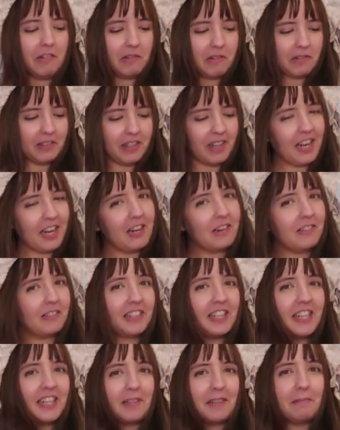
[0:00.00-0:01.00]
or I
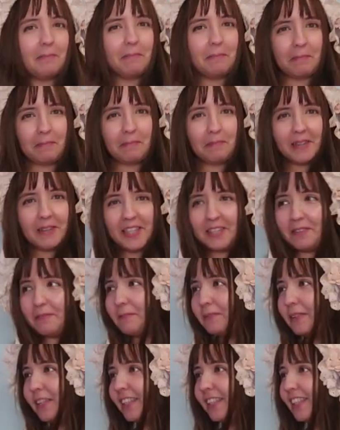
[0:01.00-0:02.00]
look like a
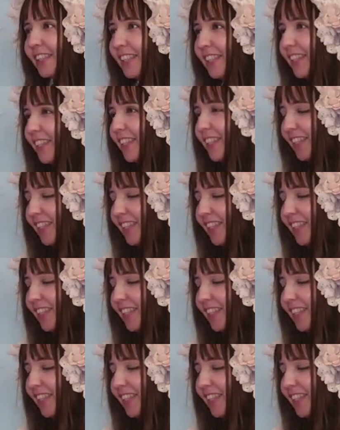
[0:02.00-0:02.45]
baby.